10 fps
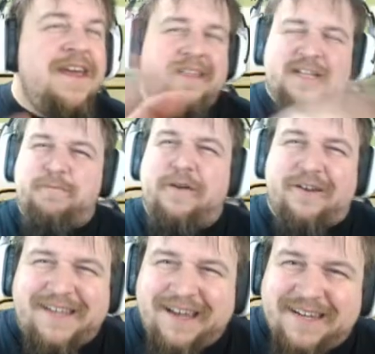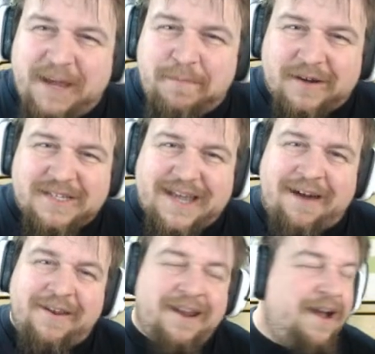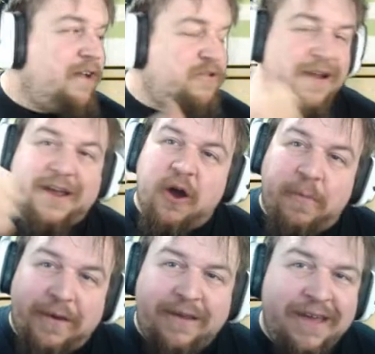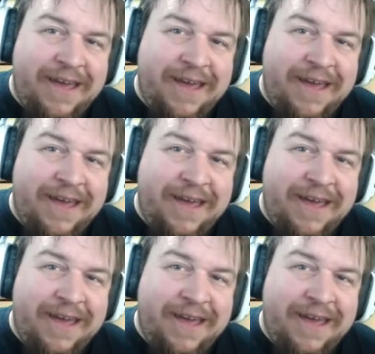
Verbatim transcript: Let's put our D and D books down, and I'll crack open.